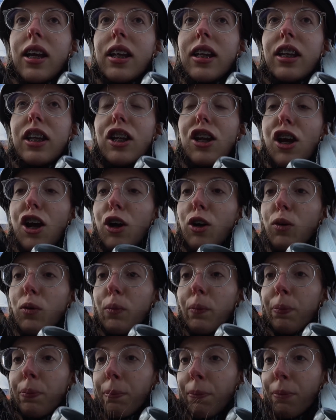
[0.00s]
you know,
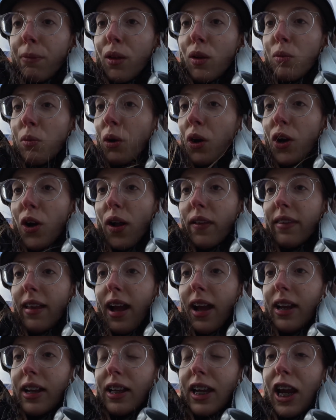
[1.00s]
work on
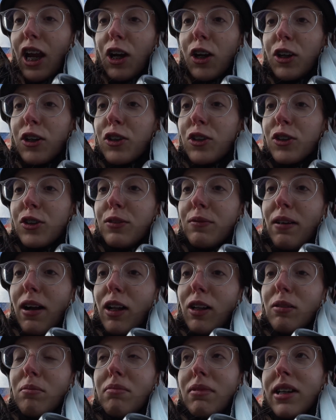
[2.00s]
that character
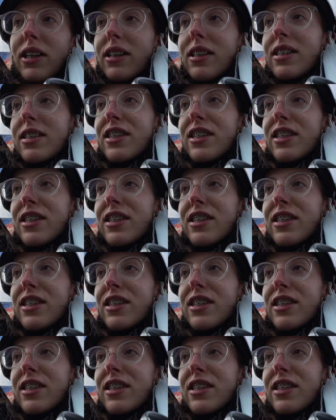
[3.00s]
development,